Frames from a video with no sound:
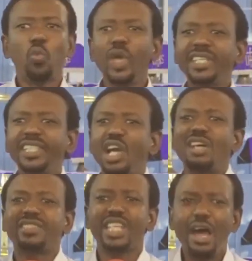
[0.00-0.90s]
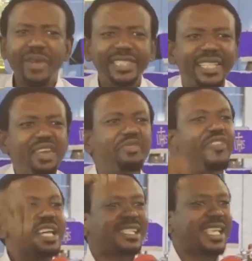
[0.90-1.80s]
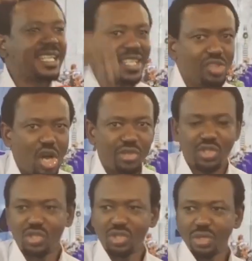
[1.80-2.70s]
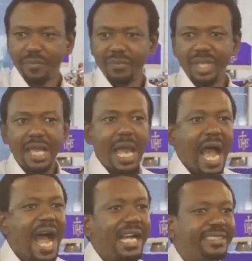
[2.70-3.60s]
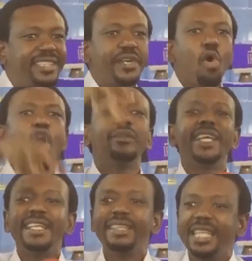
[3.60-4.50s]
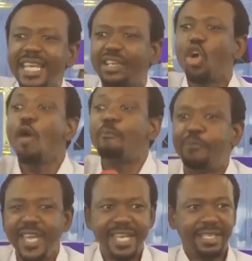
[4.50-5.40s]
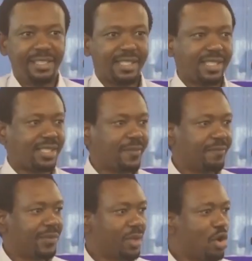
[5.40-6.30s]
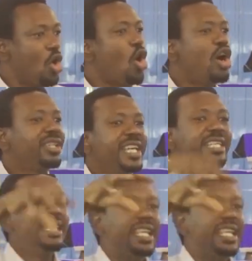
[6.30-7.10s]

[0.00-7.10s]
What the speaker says: With the authority vested in us, as the only legal beings, only